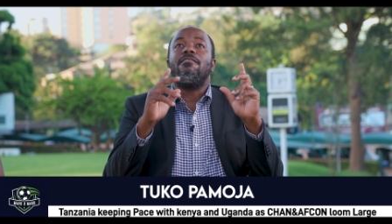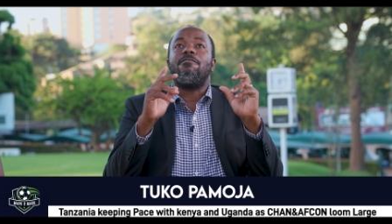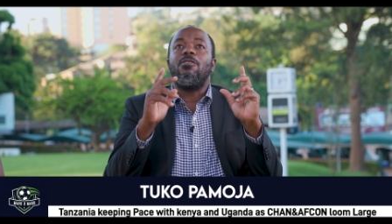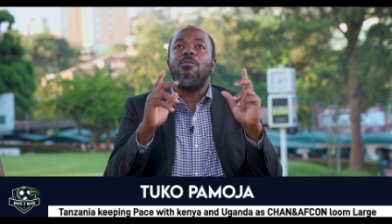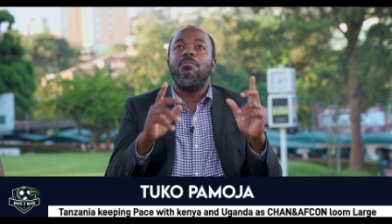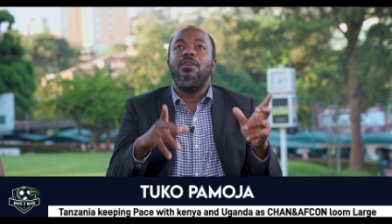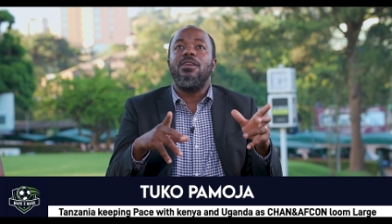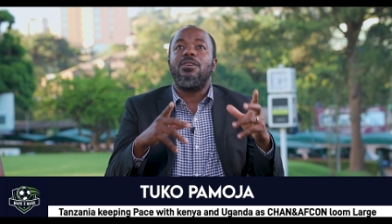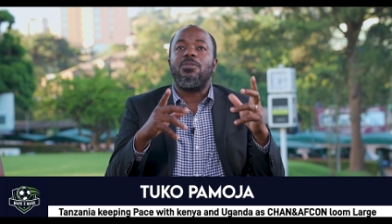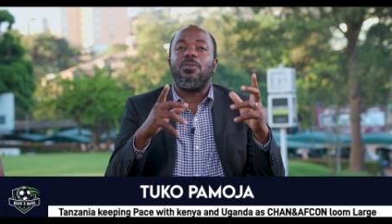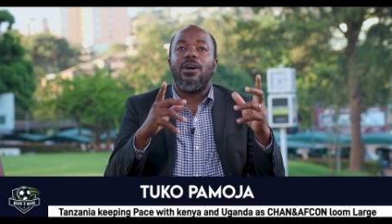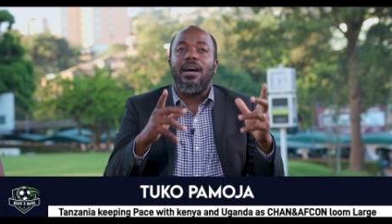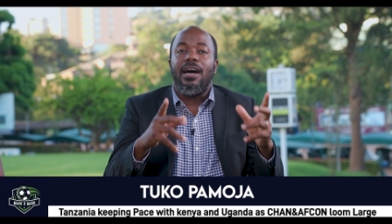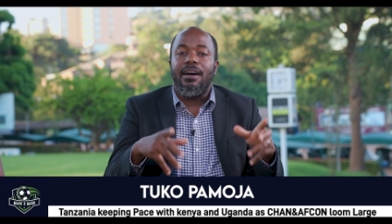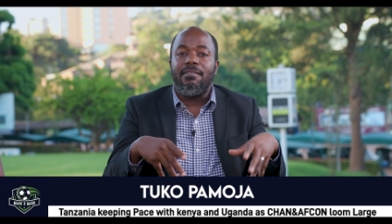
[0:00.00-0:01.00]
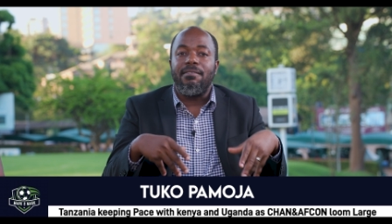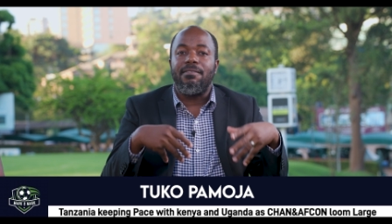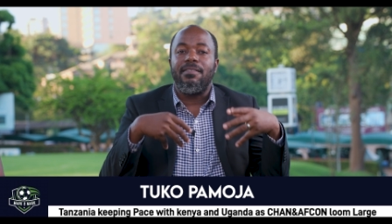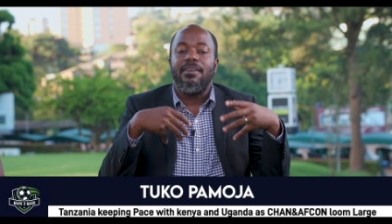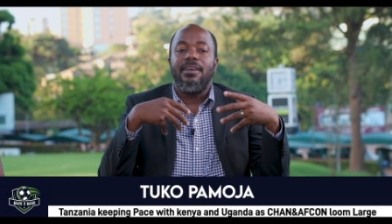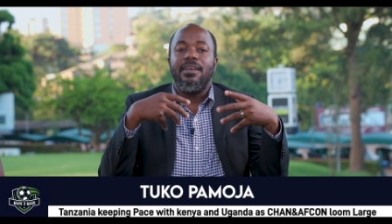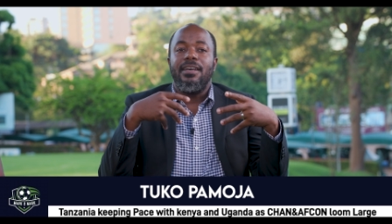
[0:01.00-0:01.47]
for me to have
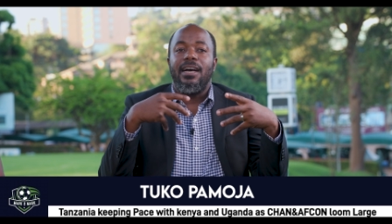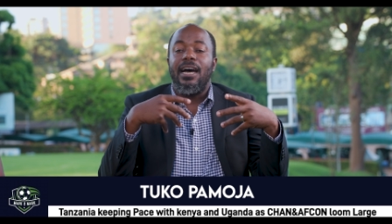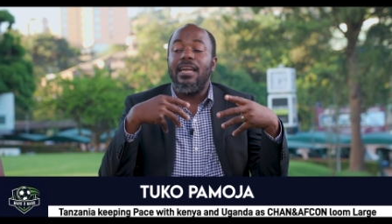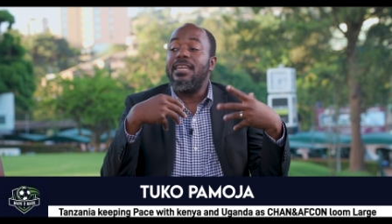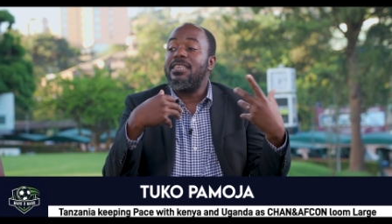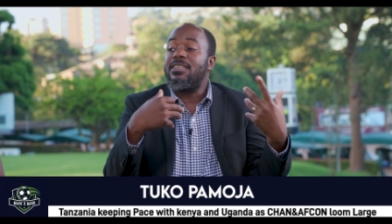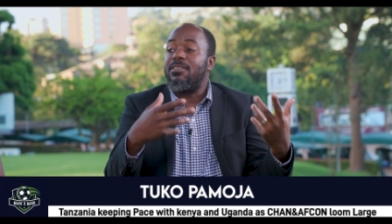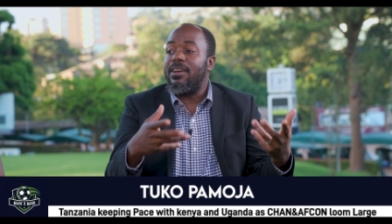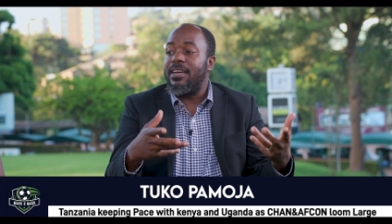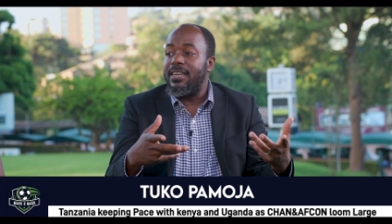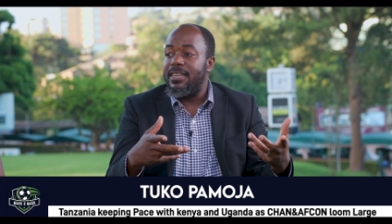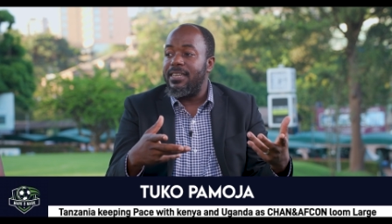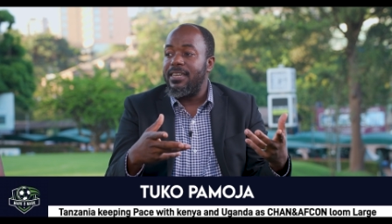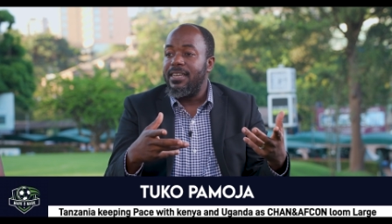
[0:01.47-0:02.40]
an easy ride